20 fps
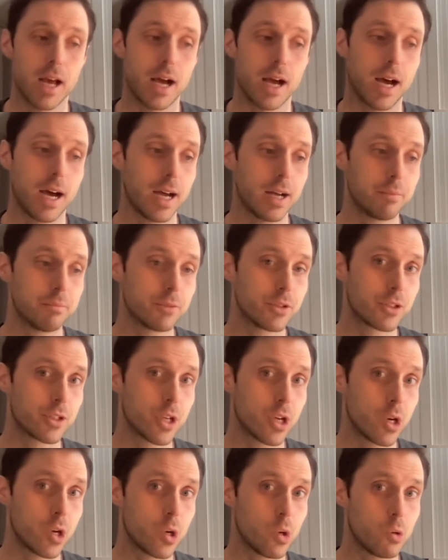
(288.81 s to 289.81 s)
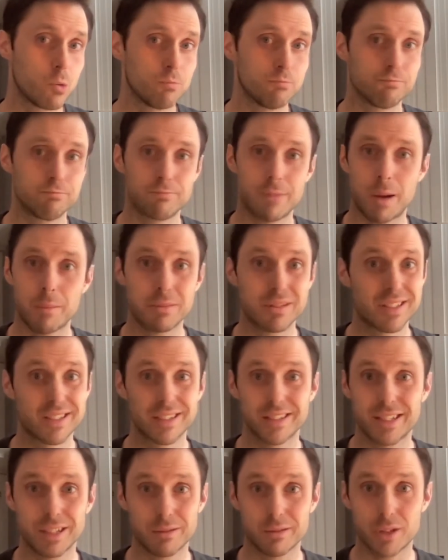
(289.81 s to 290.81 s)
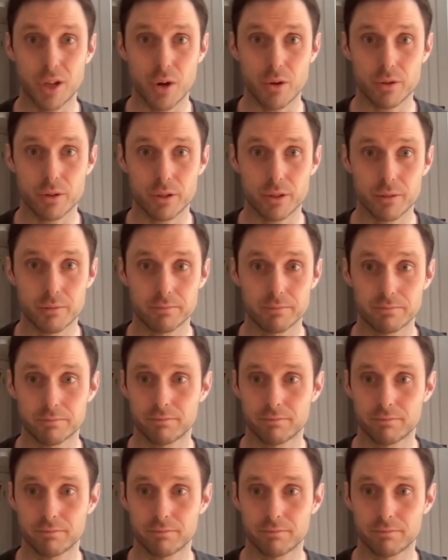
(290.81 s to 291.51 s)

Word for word: Um, so I'm just gonna stick with those.